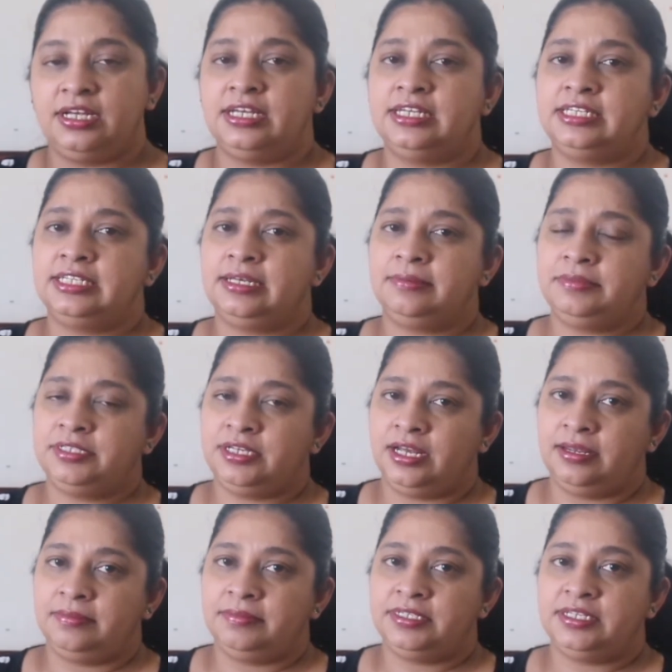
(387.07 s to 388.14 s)

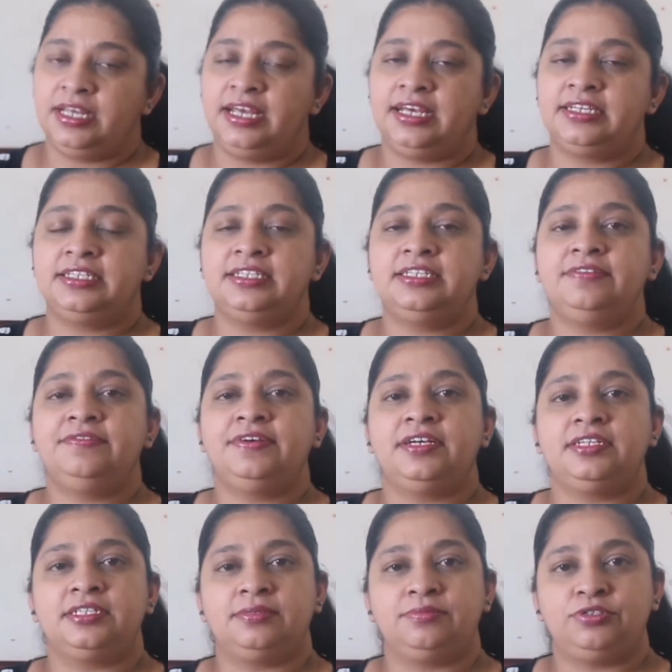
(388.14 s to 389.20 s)
Sometimes excessive
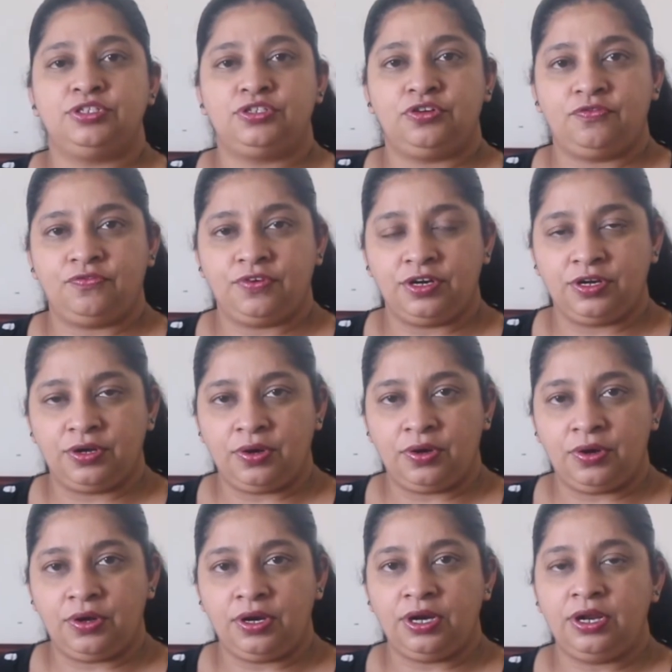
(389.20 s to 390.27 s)
consumption of
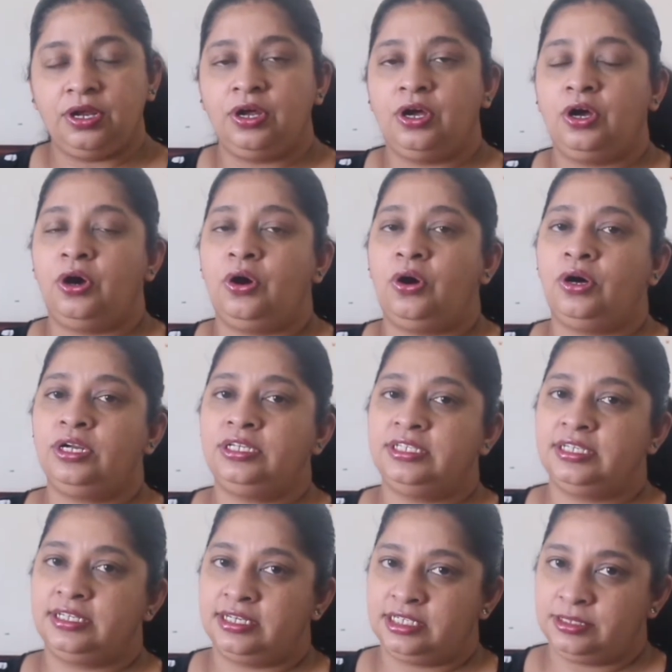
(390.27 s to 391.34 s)
alcohol or
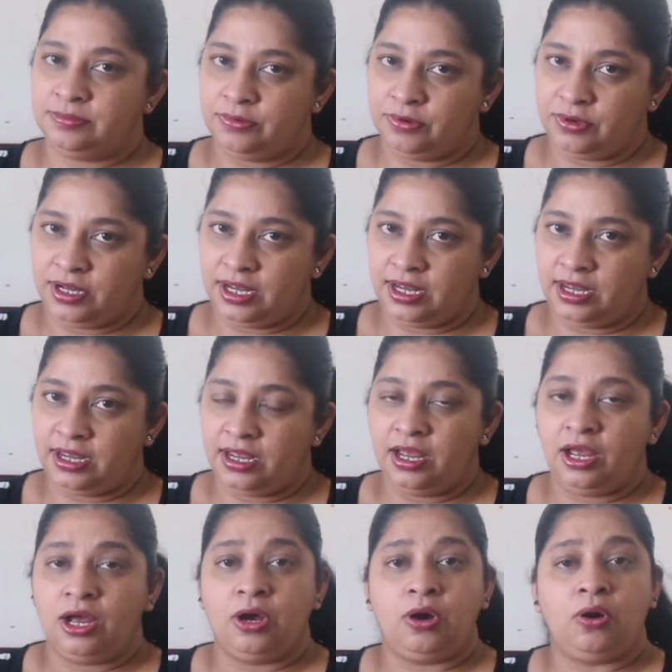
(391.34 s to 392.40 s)
cigarette smoking
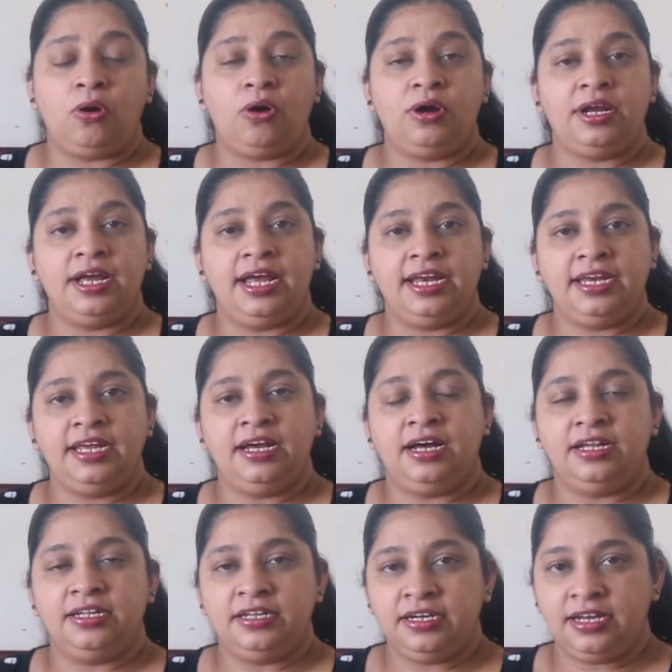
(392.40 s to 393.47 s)
or any
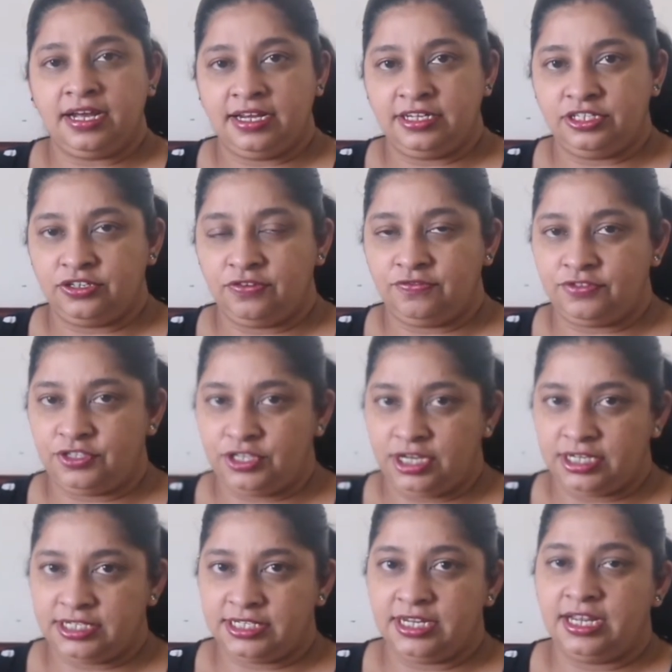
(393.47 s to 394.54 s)
other kind of
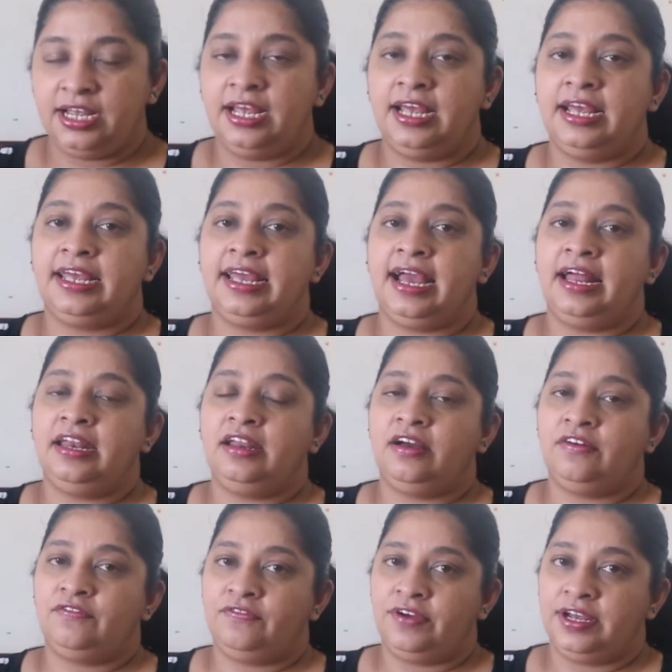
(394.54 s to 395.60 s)
drugs can
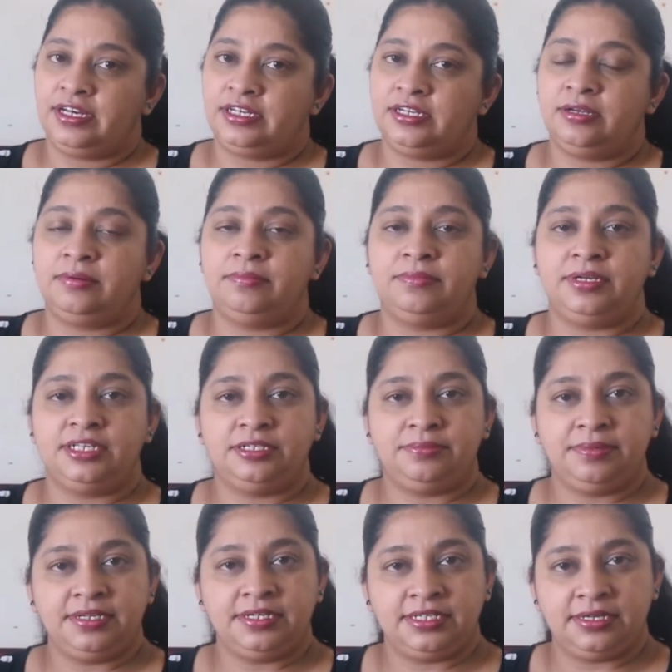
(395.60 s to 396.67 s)
affect breast
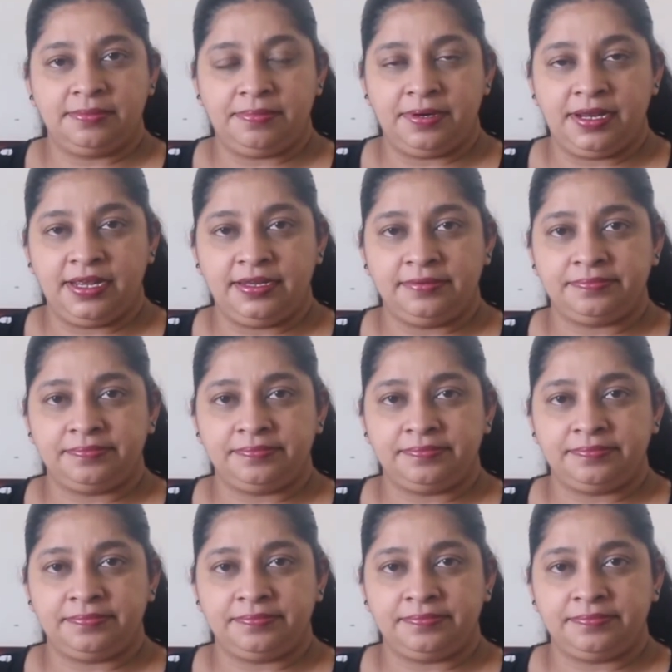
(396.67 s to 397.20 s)
milk supply